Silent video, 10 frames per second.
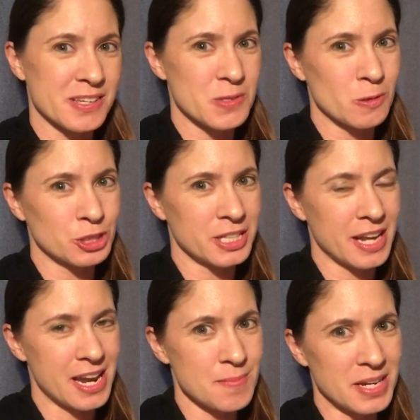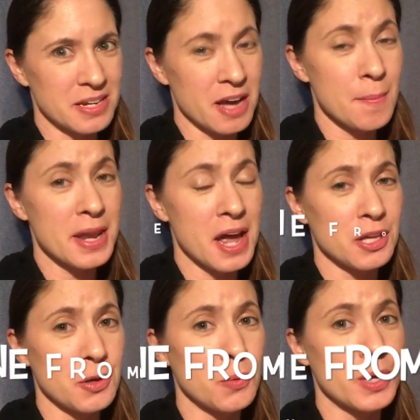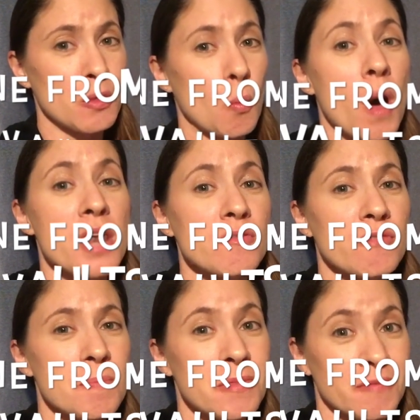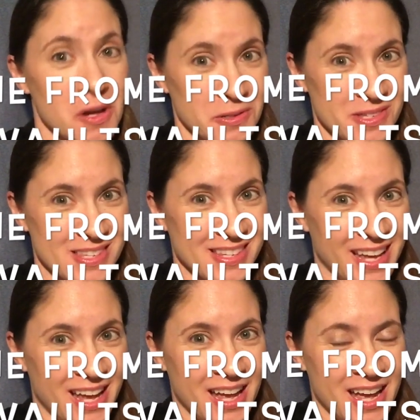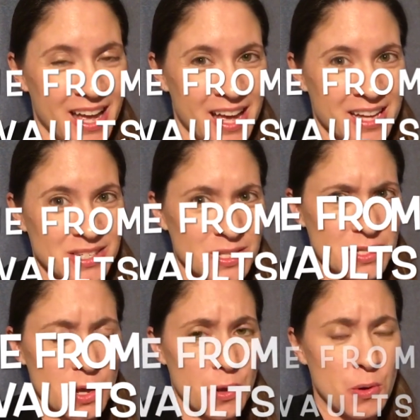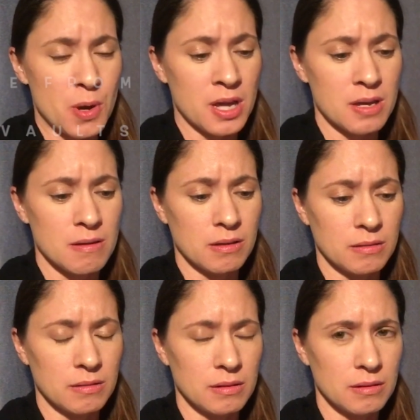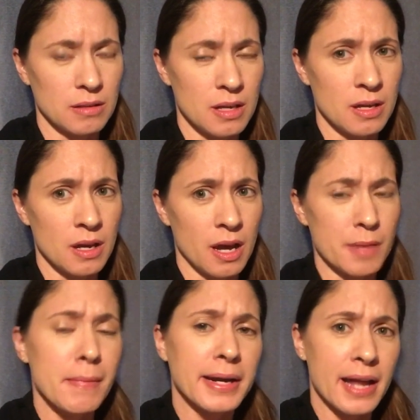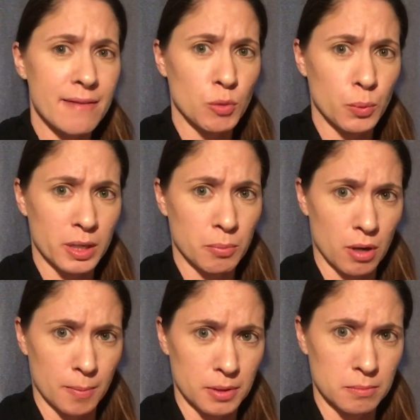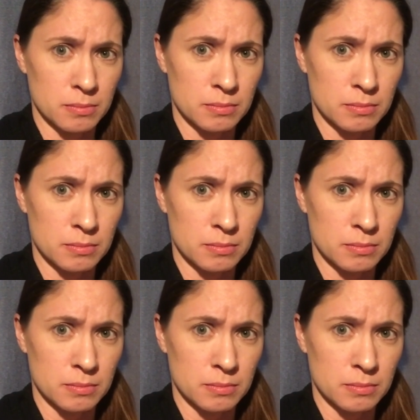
Associate Amy coming at you with one from the vaults. So, I might have a wig problem.